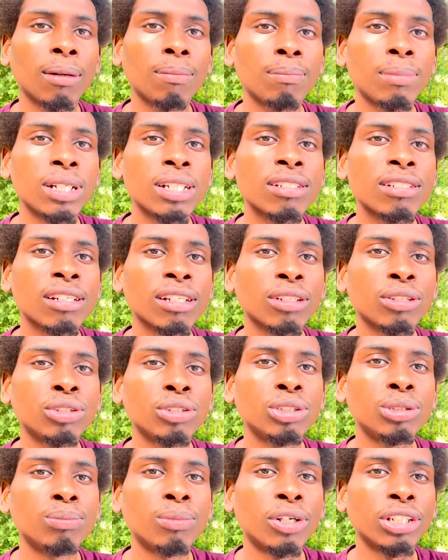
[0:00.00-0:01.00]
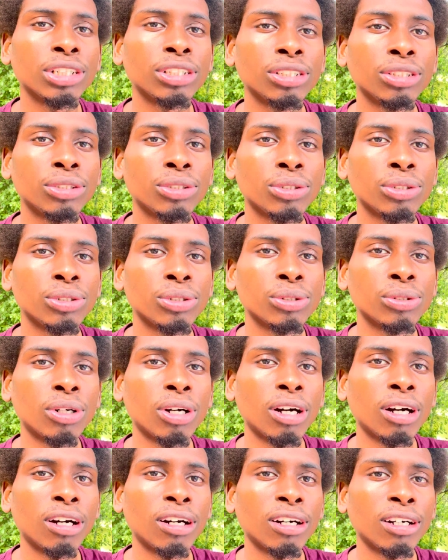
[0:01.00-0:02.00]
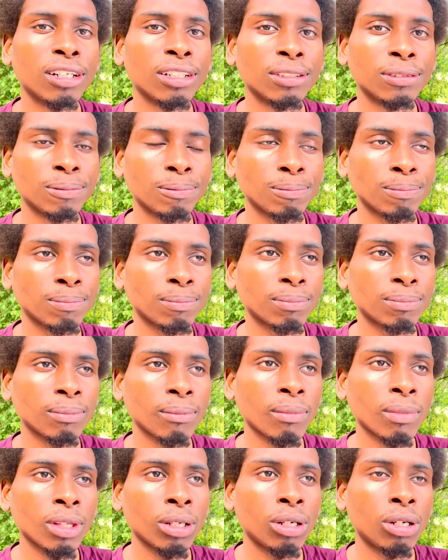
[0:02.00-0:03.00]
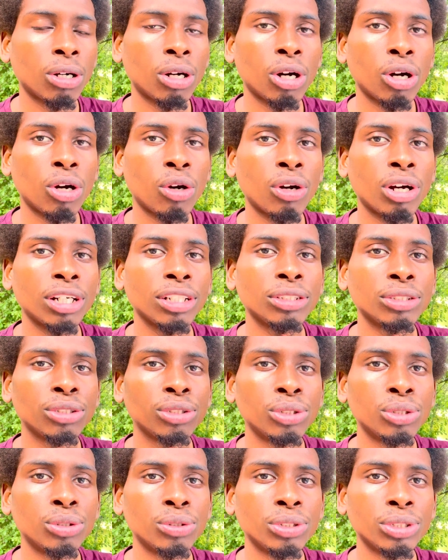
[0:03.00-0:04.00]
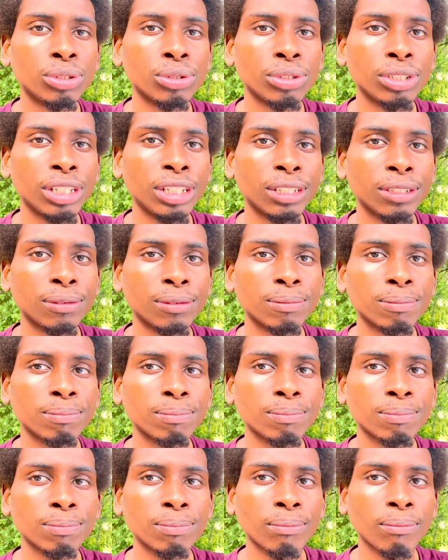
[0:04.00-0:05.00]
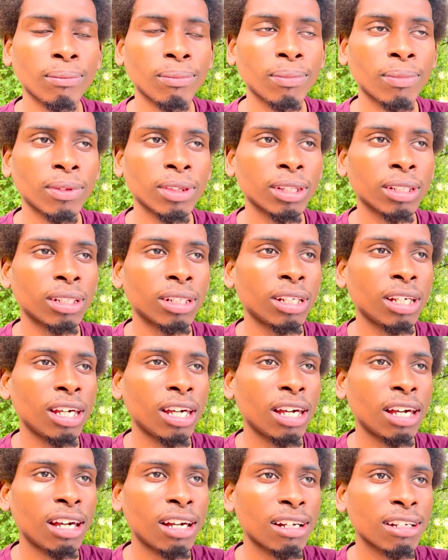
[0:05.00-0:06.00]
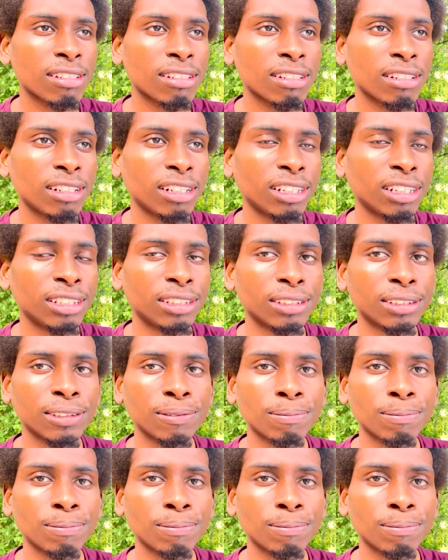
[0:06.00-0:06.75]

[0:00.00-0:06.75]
pleasant good morning to you all how are you doing today excellent